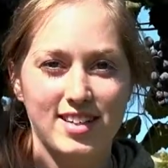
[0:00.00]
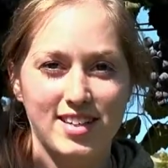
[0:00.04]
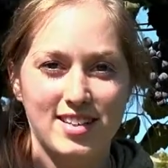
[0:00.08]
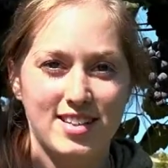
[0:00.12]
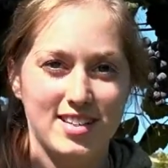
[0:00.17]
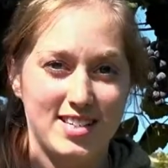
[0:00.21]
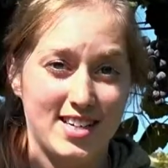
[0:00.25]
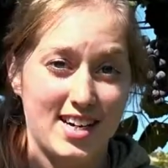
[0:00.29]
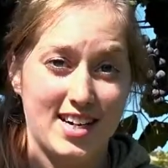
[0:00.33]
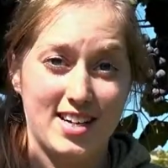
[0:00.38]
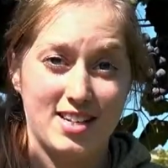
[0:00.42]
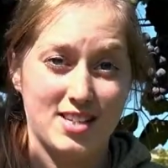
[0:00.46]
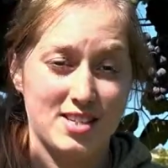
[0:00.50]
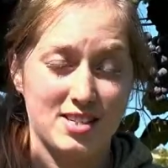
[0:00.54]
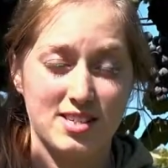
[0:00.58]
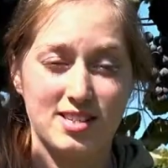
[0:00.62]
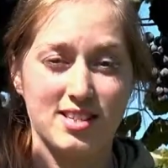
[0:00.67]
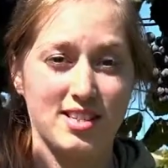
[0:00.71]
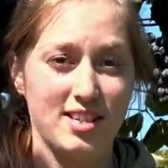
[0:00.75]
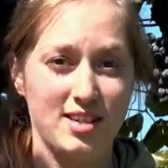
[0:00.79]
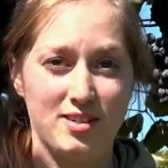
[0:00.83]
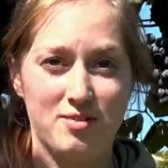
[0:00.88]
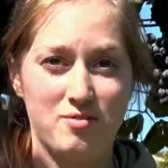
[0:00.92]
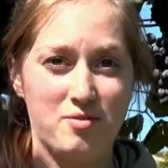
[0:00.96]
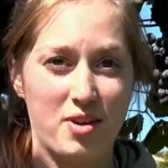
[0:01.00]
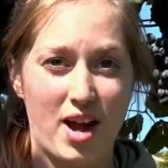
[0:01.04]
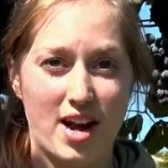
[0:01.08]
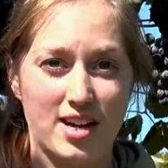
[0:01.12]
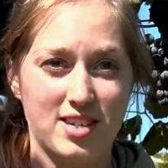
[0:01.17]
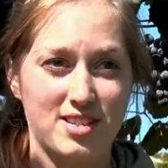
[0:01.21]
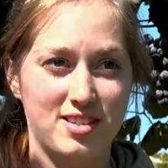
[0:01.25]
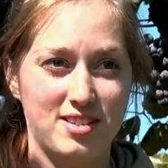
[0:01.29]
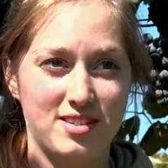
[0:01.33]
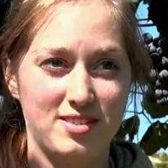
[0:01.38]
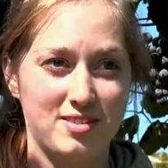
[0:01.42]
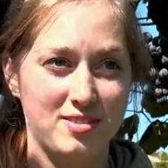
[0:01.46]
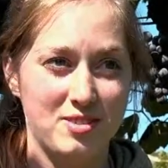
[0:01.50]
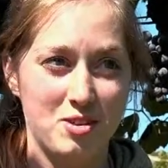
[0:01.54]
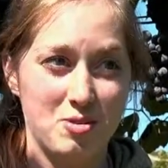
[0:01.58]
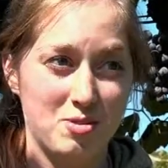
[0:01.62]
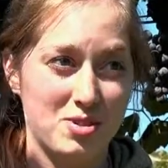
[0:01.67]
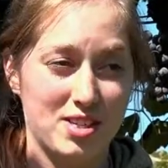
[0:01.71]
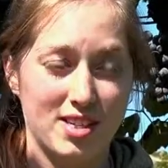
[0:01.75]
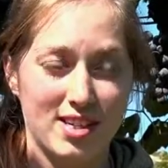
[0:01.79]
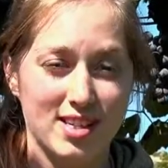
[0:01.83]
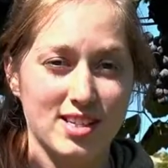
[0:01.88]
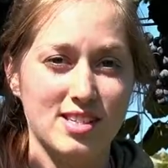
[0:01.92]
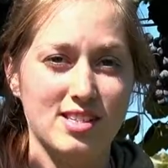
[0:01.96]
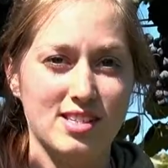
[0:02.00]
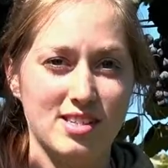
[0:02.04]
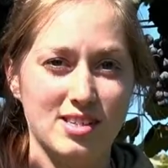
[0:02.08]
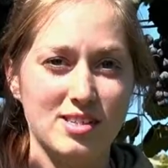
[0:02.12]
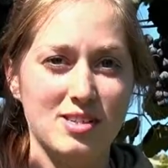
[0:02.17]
the data is in fact useless.